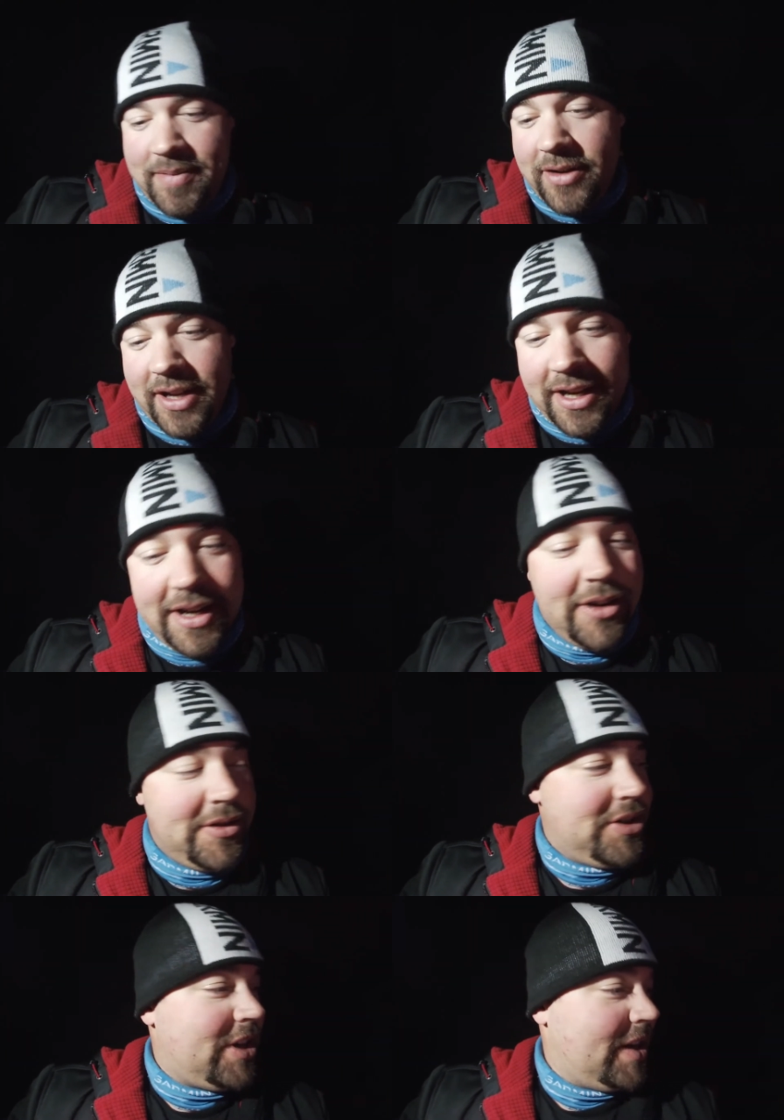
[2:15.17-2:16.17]
about getting
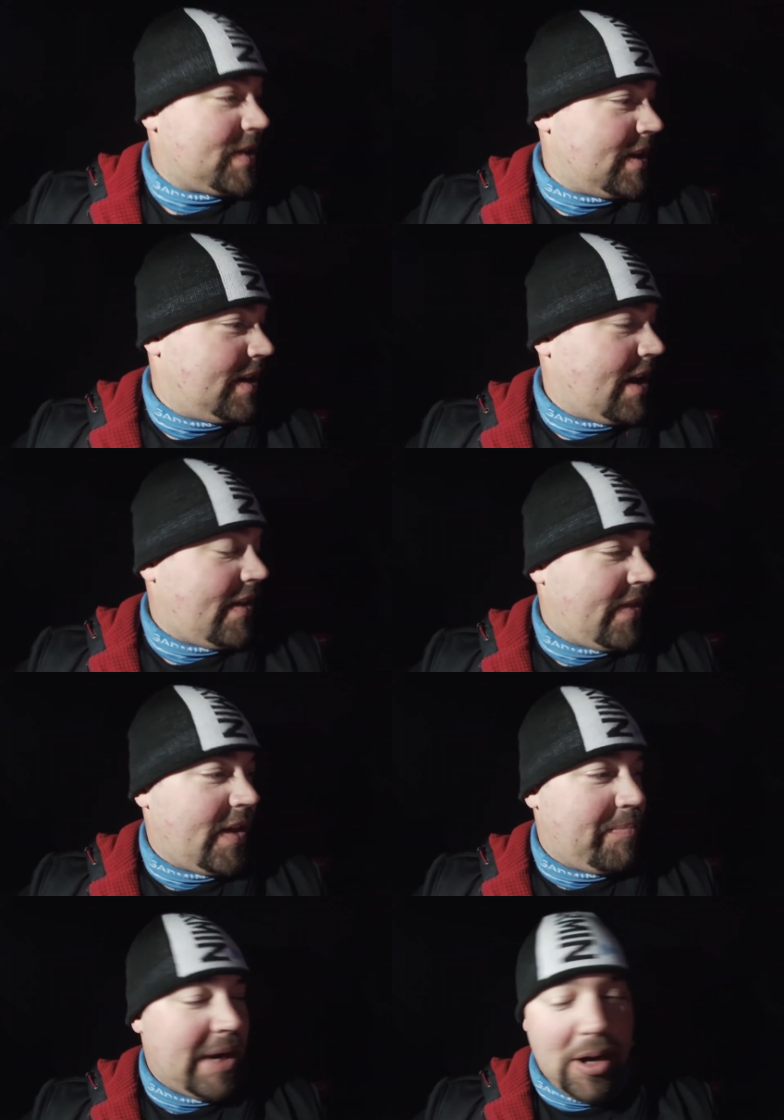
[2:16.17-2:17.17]
out and chasing
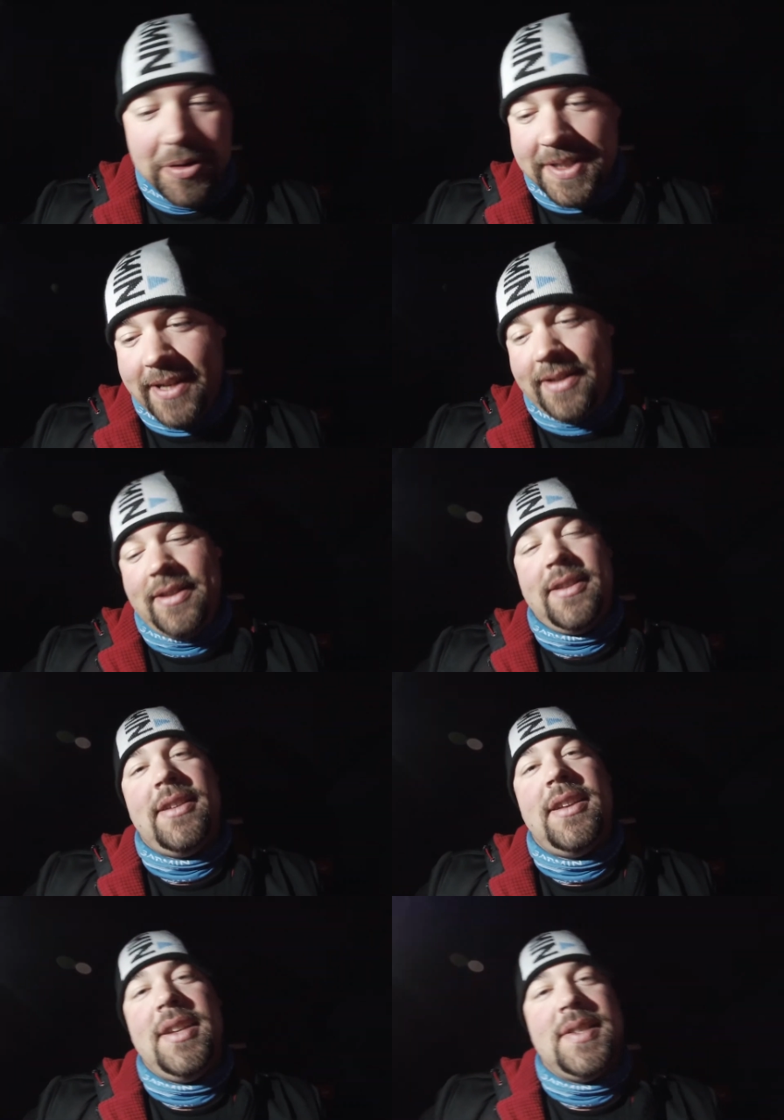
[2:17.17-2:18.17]
the pout
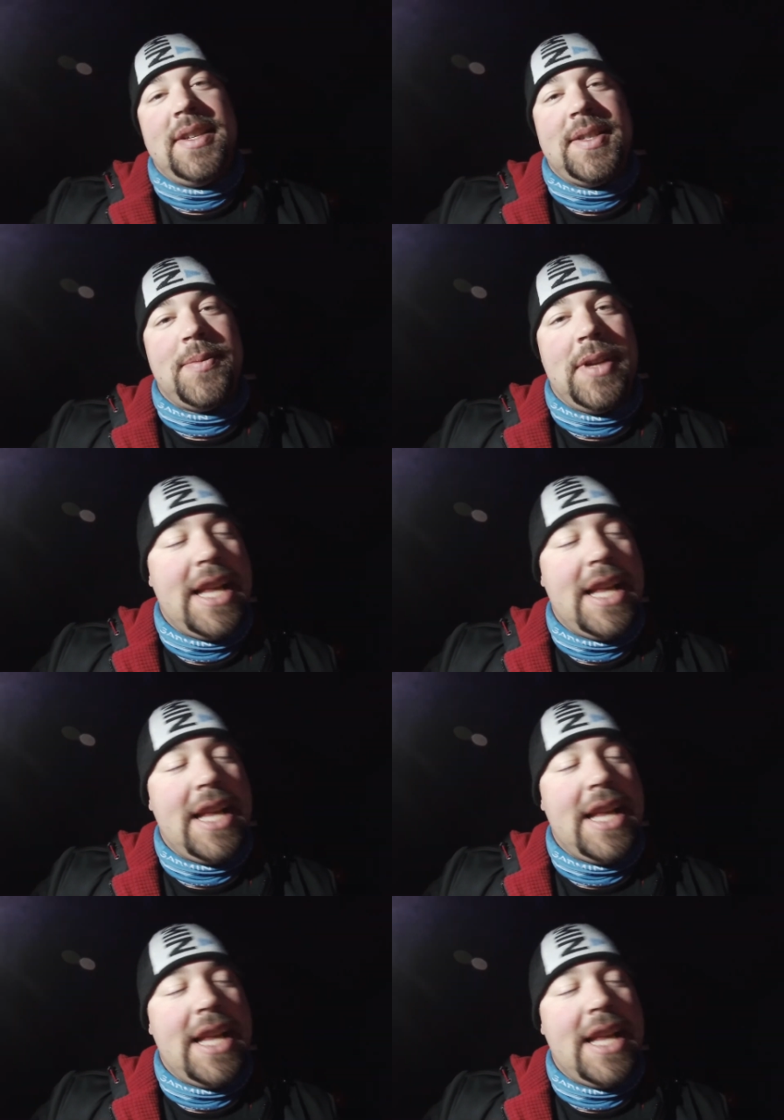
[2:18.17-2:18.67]
is it's